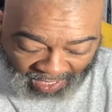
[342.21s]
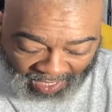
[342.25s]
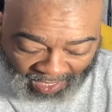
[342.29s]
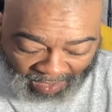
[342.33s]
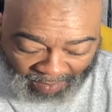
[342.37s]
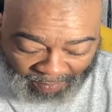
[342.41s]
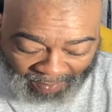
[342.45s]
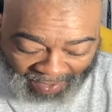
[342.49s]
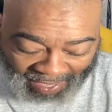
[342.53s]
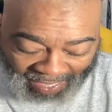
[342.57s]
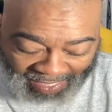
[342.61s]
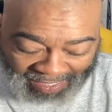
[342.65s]

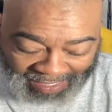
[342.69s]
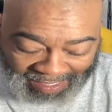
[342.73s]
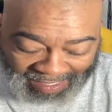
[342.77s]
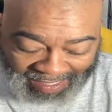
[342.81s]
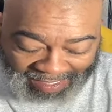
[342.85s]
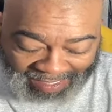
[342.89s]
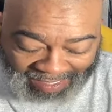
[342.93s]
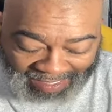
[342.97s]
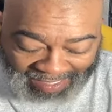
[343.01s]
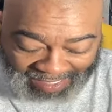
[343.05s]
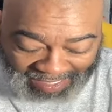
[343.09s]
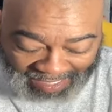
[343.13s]
and
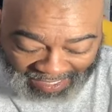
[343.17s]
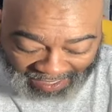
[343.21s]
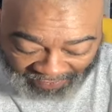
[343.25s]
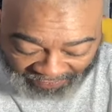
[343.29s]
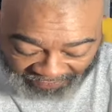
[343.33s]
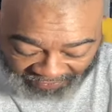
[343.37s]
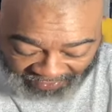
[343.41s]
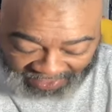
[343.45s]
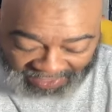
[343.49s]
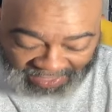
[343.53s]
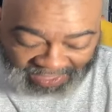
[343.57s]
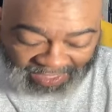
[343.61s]

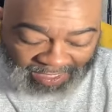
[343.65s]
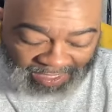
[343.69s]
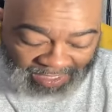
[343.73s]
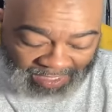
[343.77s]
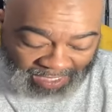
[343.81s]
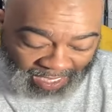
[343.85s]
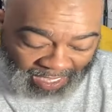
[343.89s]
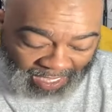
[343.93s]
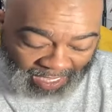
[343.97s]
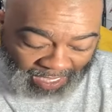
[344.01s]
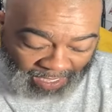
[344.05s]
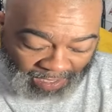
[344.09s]
magnificent
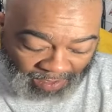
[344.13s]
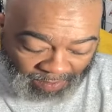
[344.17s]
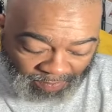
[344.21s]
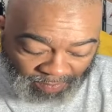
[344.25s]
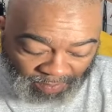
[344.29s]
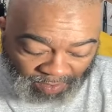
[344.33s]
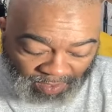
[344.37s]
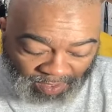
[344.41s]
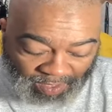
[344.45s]
name